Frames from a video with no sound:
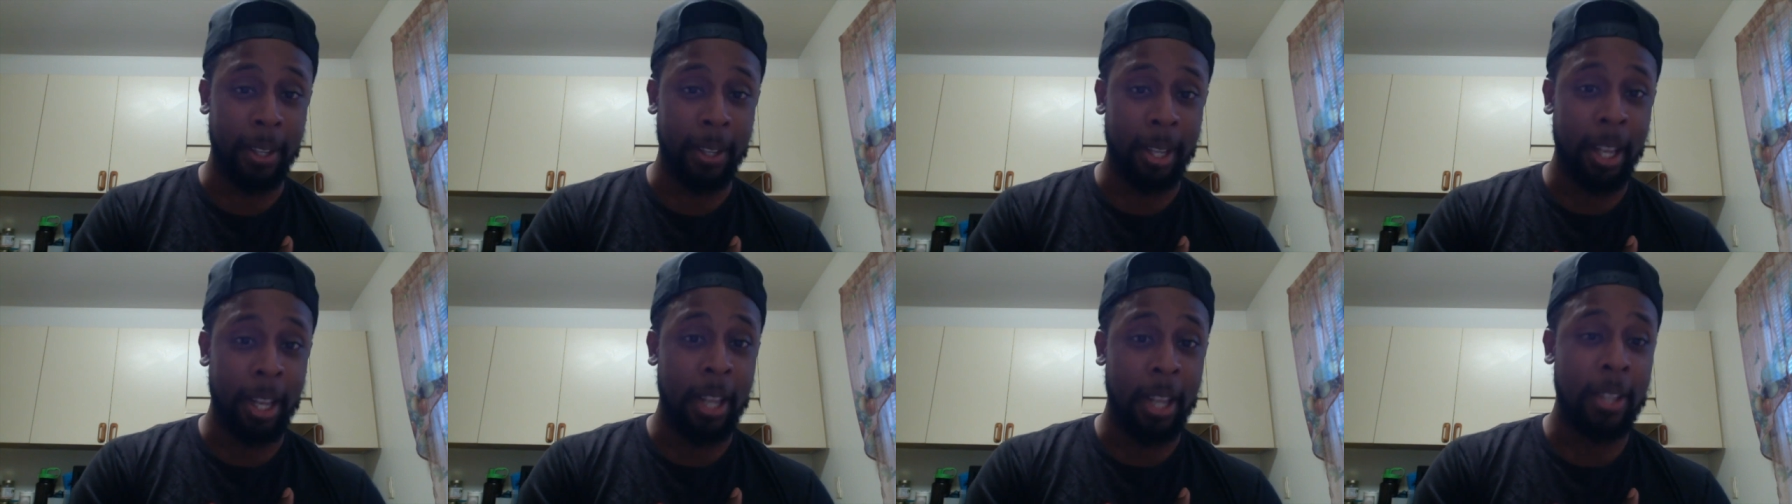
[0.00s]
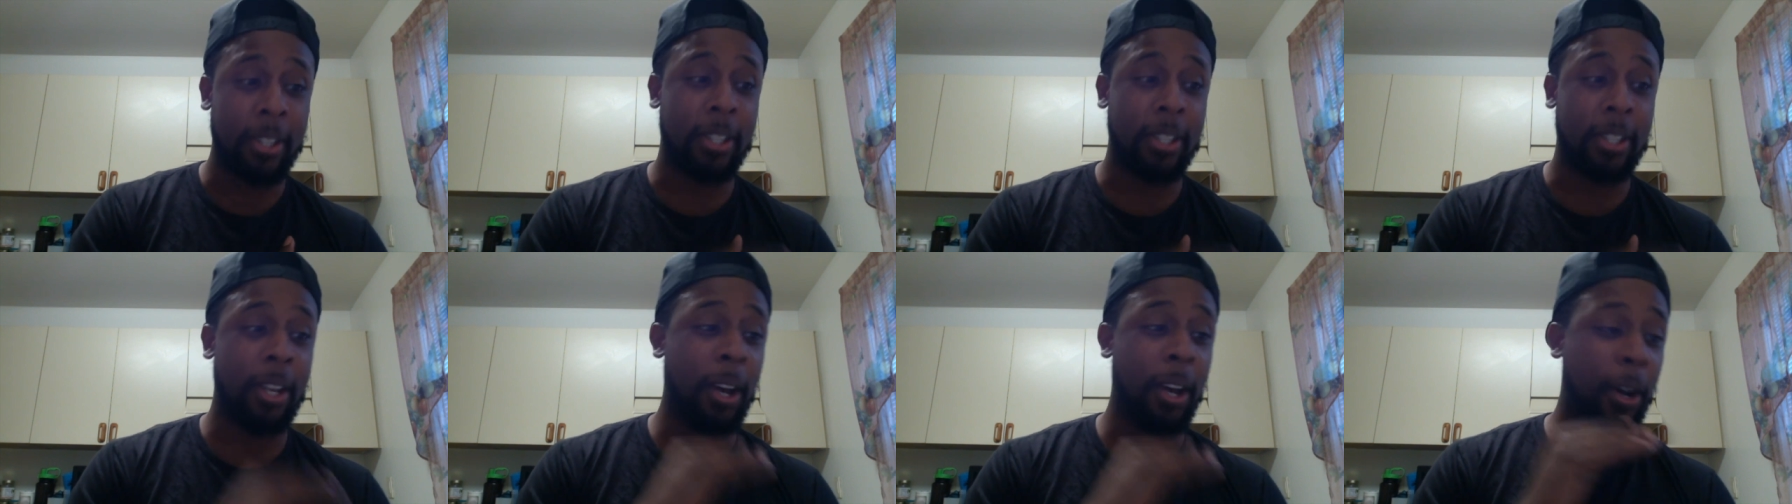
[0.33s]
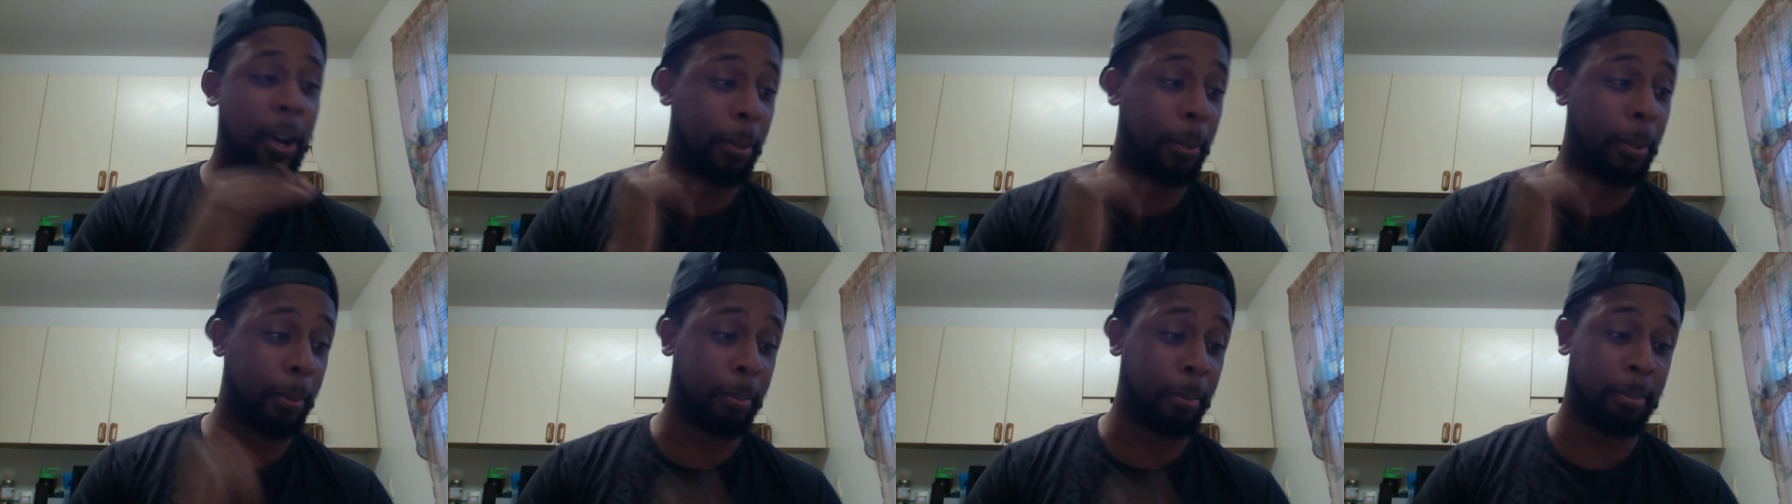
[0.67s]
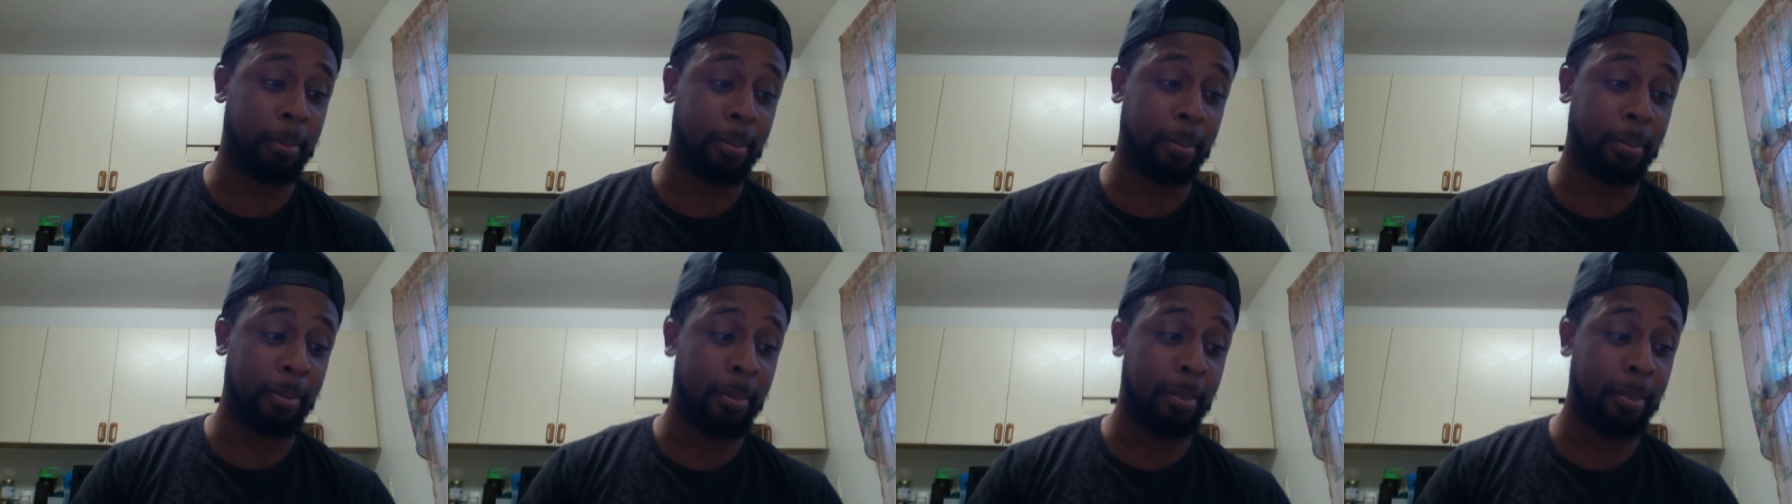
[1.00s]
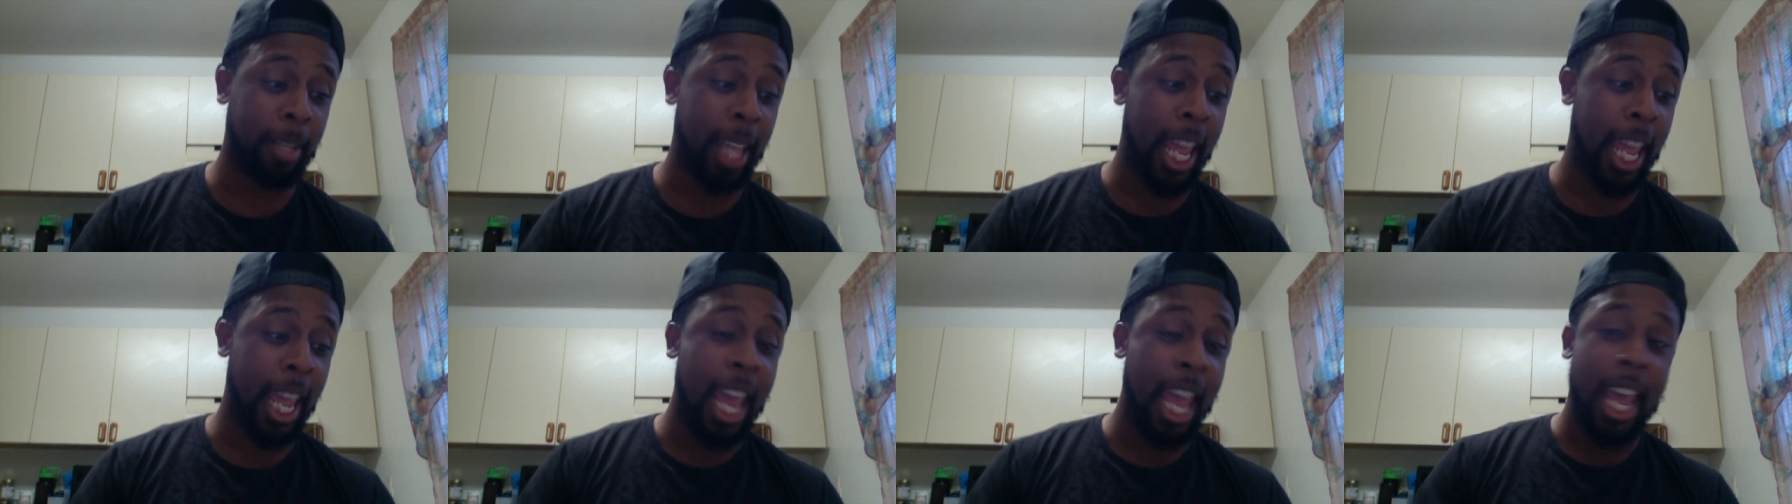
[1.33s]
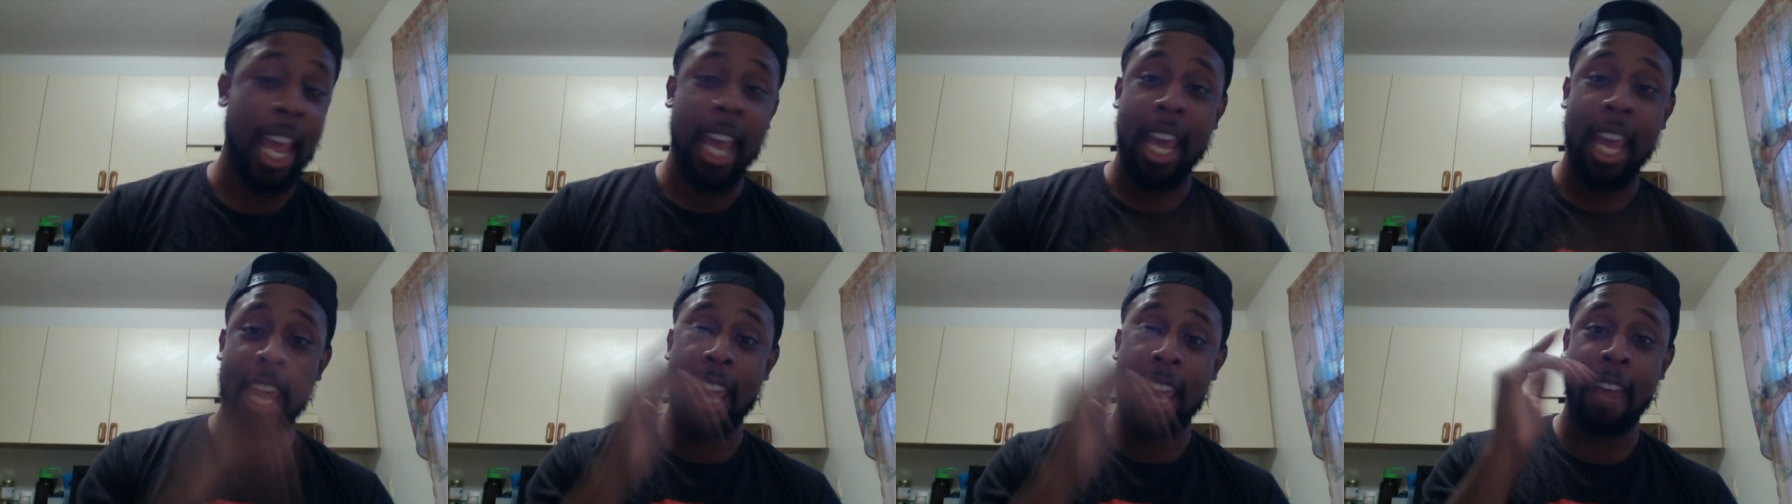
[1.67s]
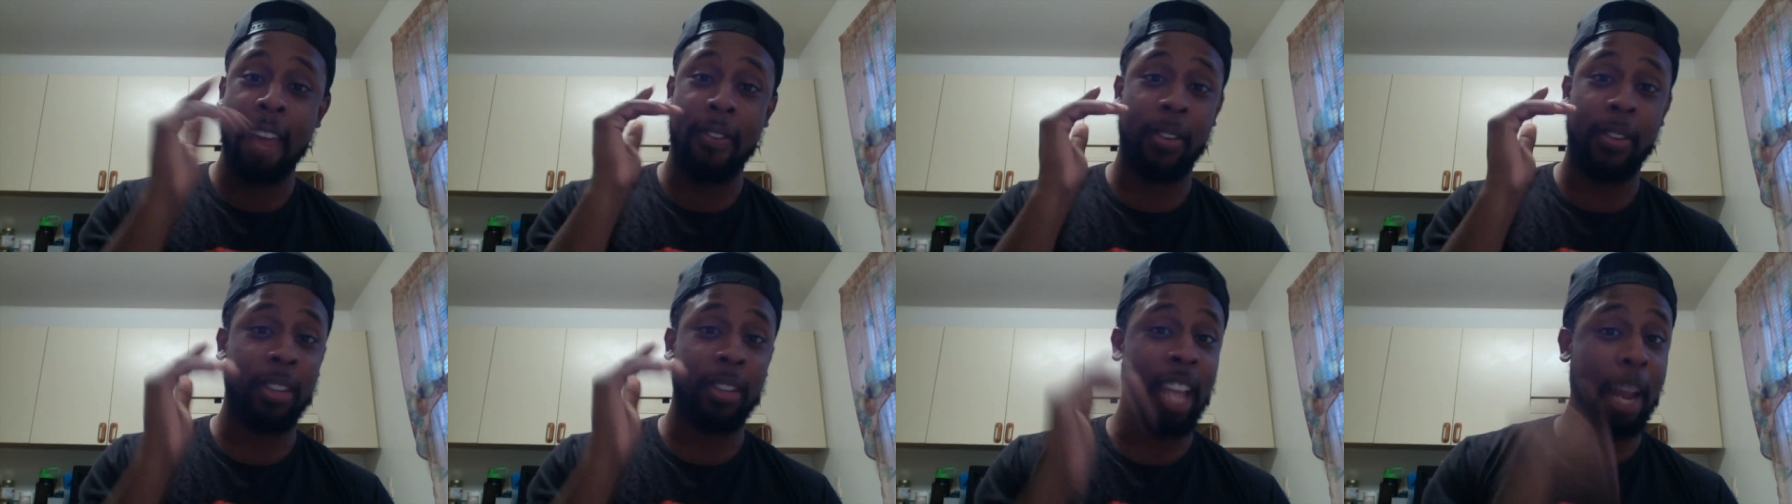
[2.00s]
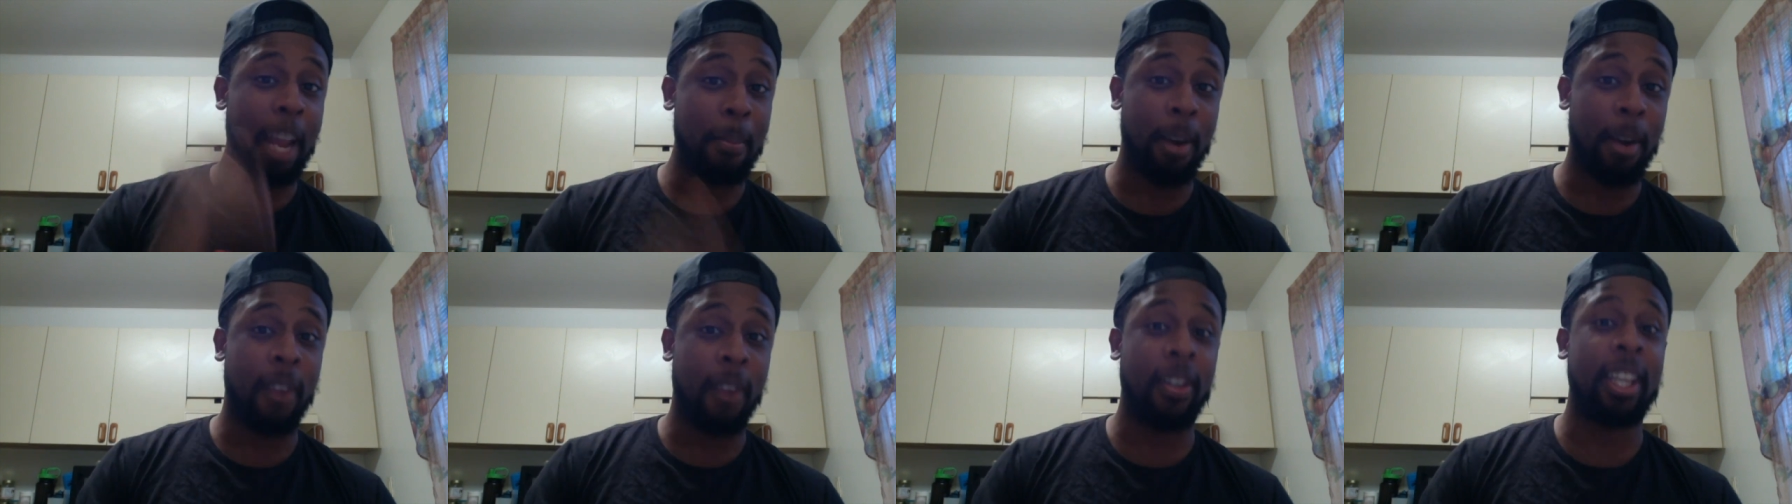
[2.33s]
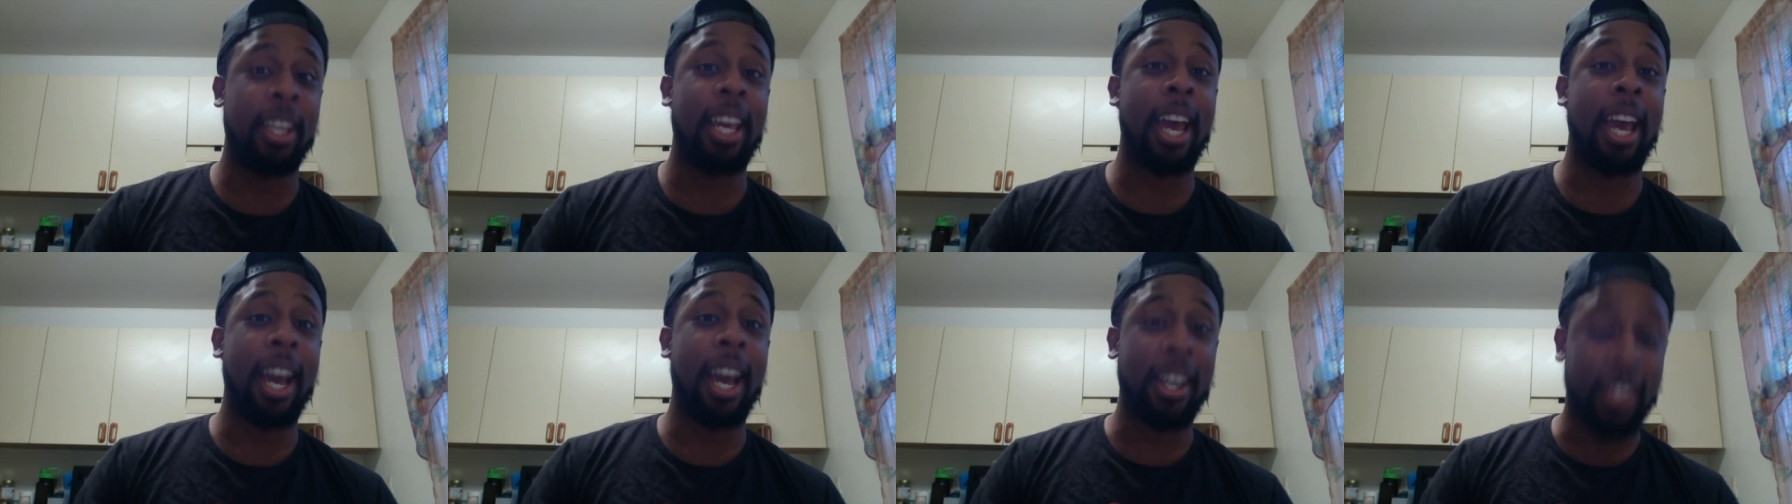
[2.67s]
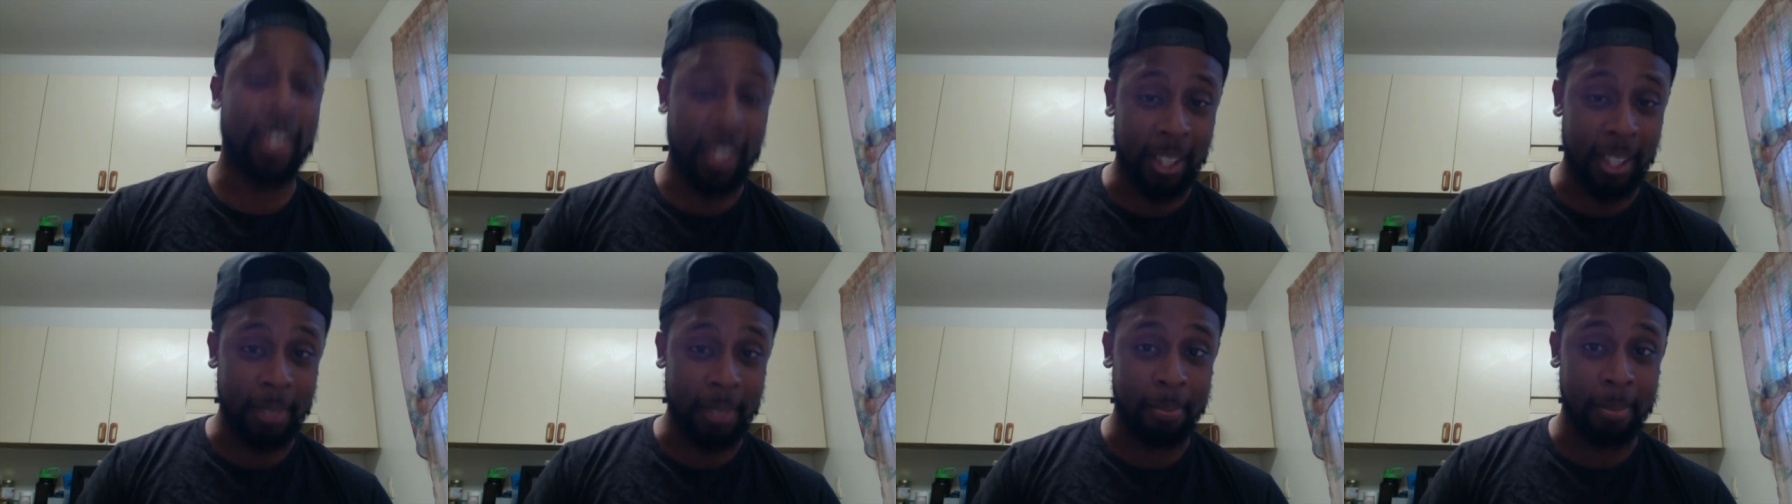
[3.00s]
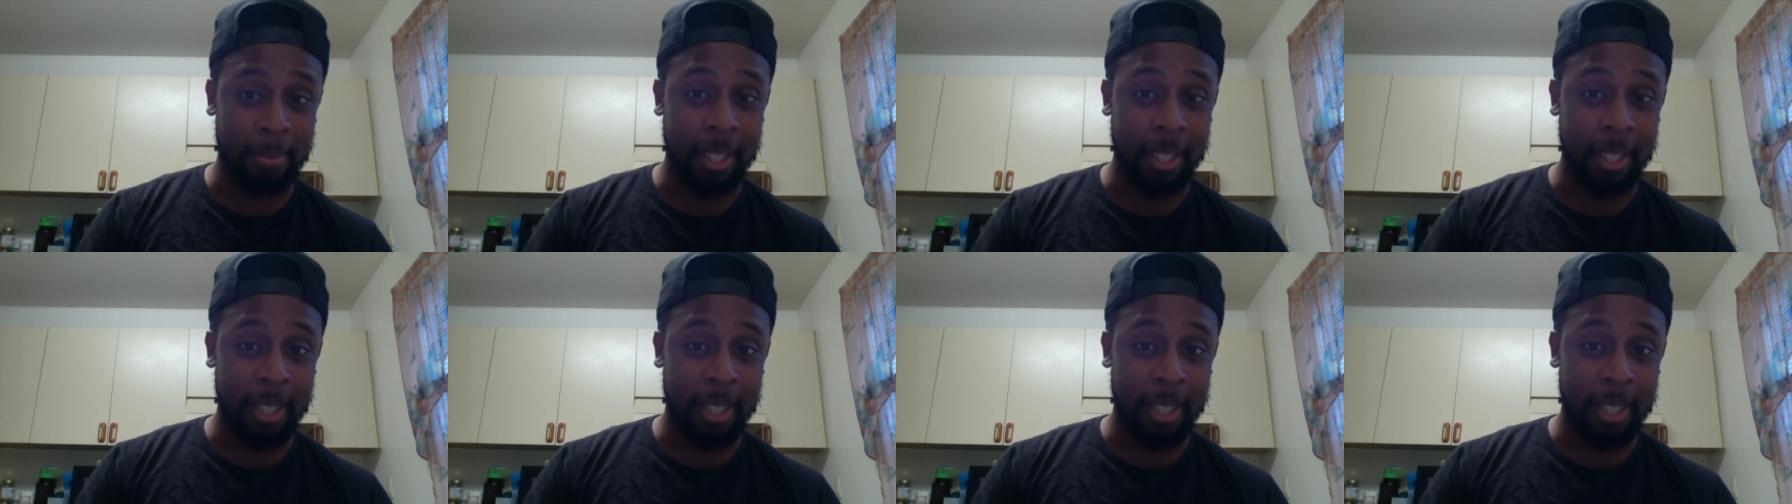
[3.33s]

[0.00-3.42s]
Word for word: So, if you like my reaction,